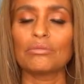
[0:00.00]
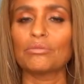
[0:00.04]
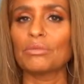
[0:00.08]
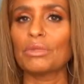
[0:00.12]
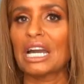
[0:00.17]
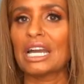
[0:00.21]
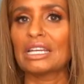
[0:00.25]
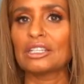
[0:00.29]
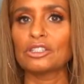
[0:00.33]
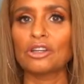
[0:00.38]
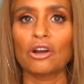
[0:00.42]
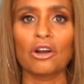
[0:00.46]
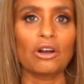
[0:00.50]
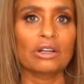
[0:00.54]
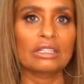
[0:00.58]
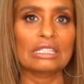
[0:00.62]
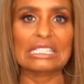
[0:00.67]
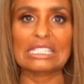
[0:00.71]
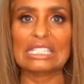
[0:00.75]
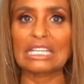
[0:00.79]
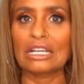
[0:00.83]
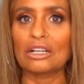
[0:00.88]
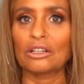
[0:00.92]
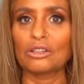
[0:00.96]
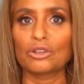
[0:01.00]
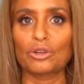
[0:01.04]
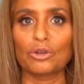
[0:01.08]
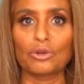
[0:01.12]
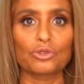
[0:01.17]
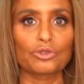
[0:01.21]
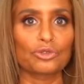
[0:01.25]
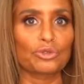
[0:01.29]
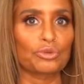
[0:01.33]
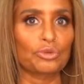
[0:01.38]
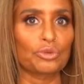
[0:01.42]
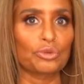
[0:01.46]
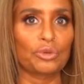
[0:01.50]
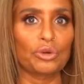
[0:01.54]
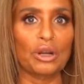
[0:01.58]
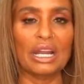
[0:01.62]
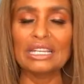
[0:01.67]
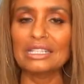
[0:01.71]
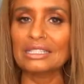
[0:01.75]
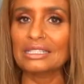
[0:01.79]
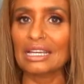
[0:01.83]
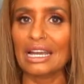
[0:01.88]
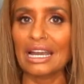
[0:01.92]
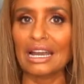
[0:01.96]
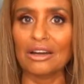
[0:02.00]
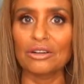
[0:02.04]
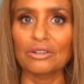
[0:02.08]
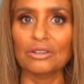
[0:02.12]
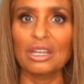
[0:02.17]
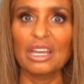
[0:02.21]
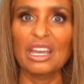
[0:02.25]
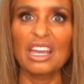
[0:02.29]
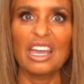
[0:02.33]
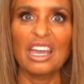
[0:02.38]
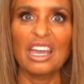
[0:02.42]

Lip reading: my dog's tail goes right down,